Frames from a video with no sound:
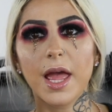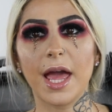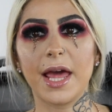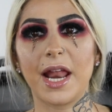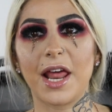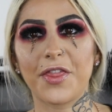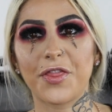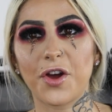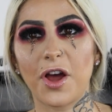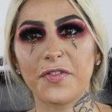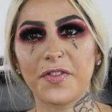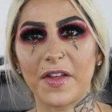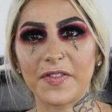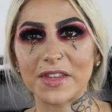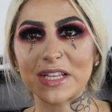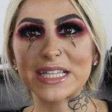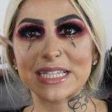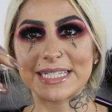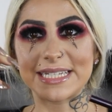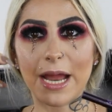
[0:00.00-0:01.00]
and I thought that the
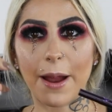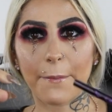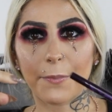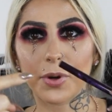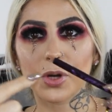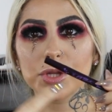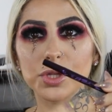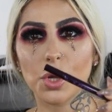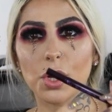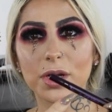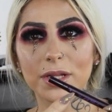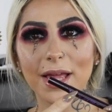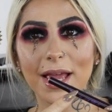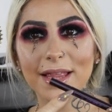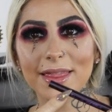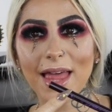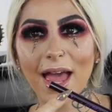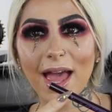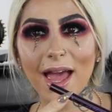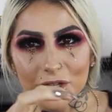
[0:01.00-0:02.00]
stamper looked like
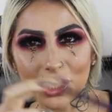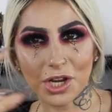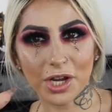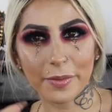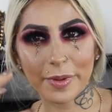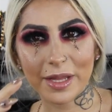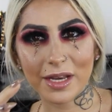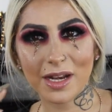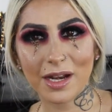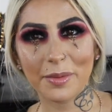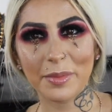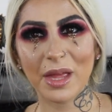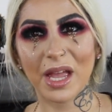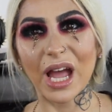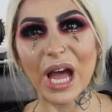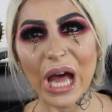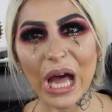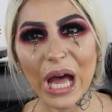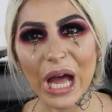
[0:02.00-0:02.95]
that. You know what I mean? And I'm like,